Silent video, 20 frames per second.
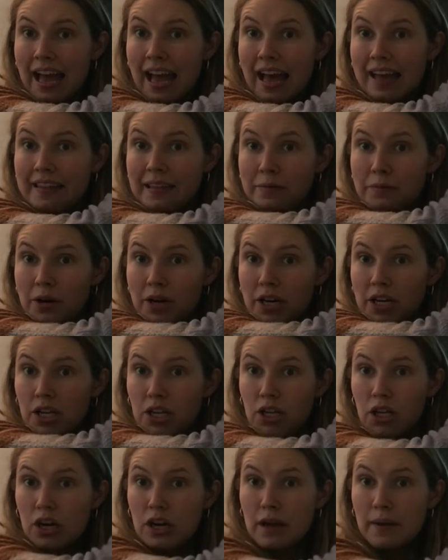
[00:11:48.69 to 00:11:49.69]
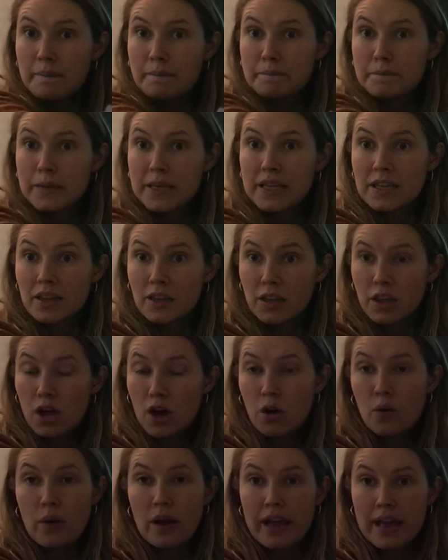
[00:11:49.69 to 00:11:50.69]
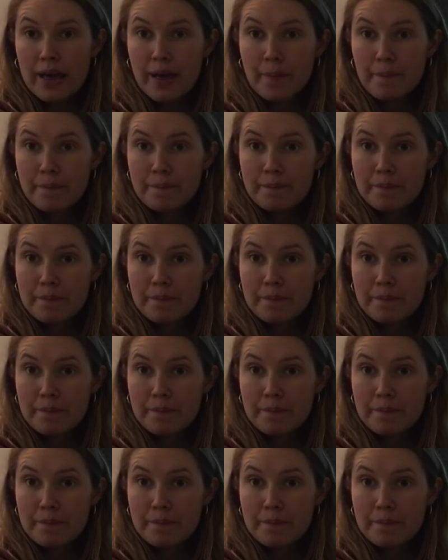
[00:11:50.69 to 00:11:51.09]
and then we're going to look below him.